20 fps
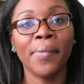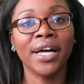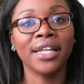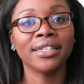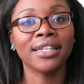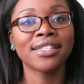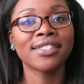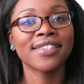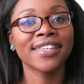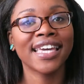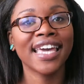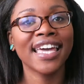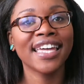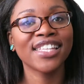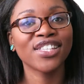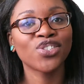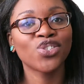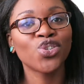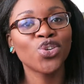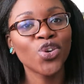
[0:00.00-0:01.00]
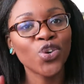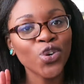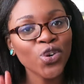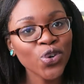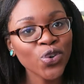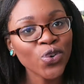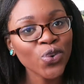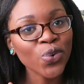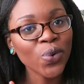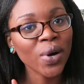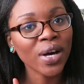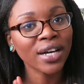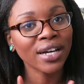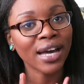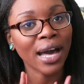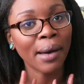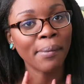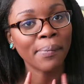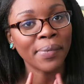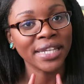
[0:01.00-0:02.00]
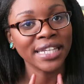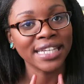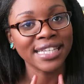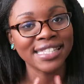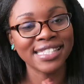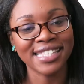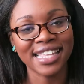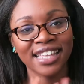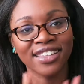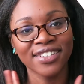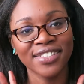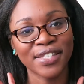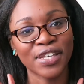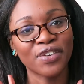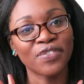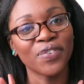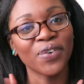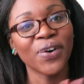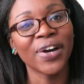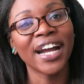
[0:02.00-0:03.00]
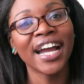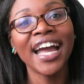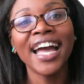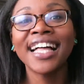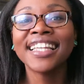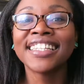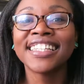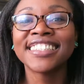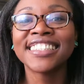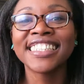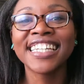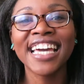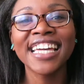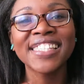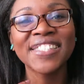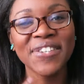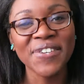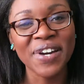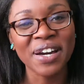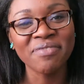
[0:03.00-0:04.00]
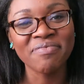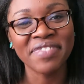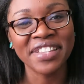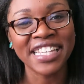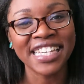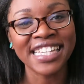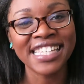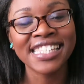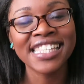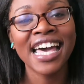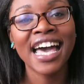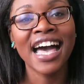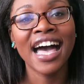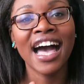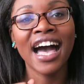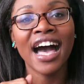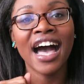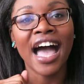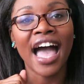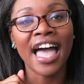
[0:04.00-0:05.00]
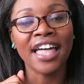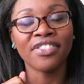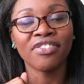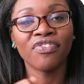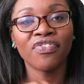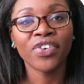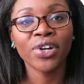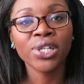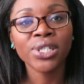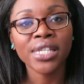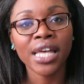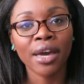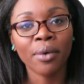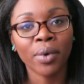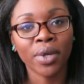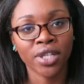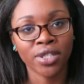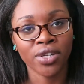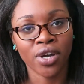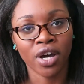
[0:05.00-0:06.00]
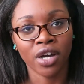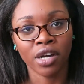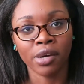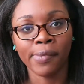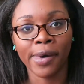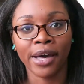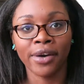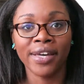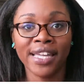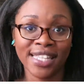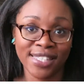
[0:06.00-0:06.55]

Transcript: But let's look at two companies. That looks like four. Let's look at two companies. And first, I want to talk about